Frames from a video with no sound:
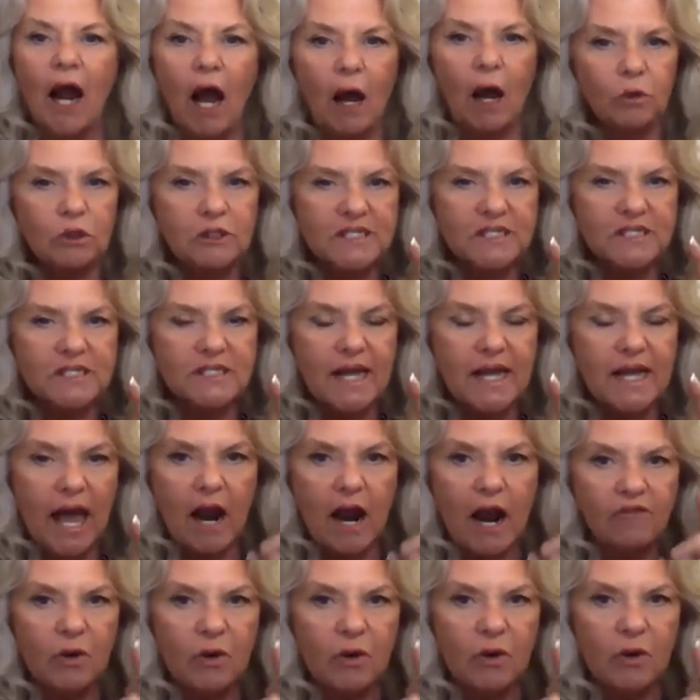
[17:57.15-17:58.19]
And I will just
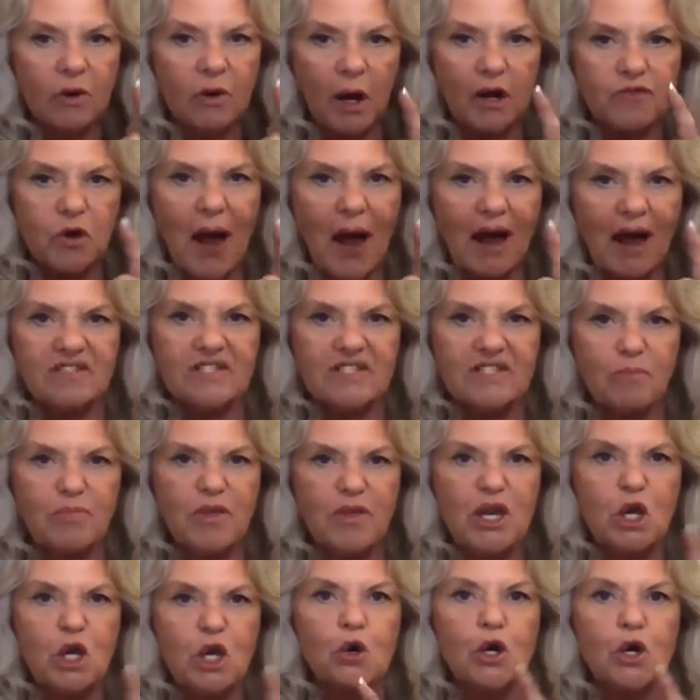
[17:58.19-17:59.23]
say, every one of you have
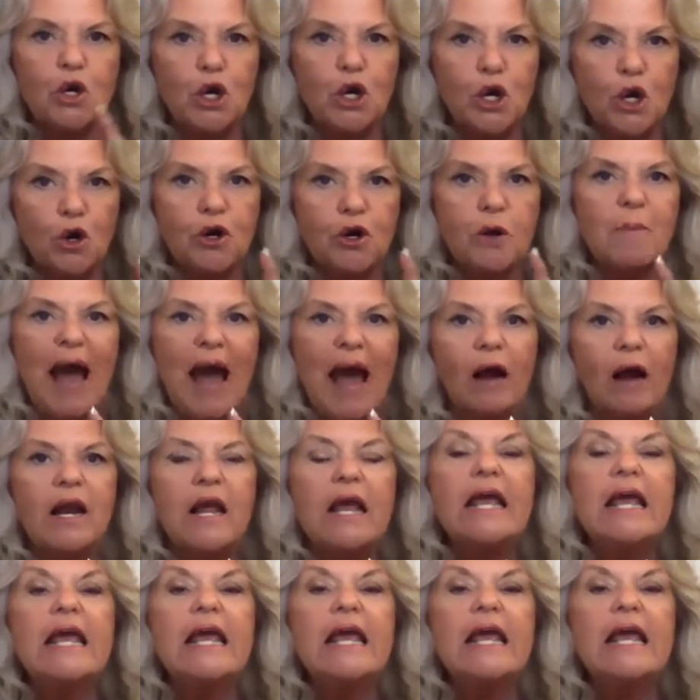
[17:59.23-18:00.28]
something you're a nerd
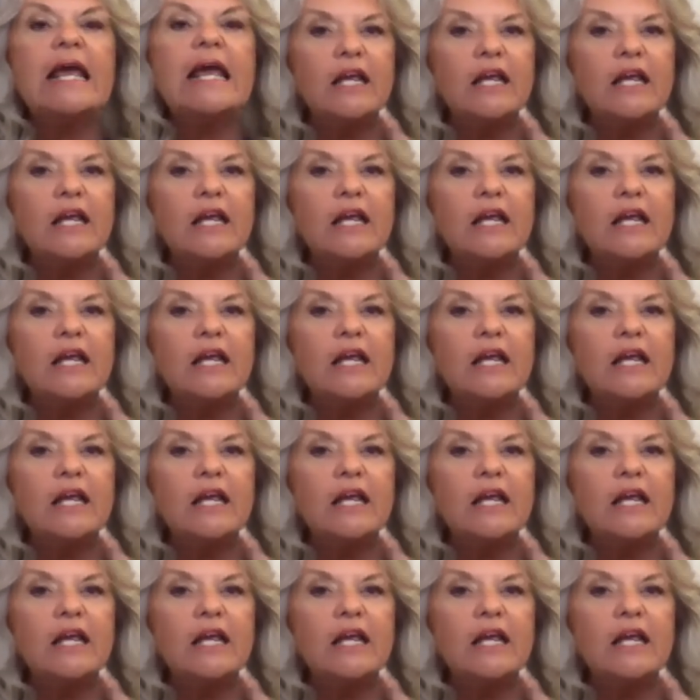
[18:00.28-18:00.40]
about.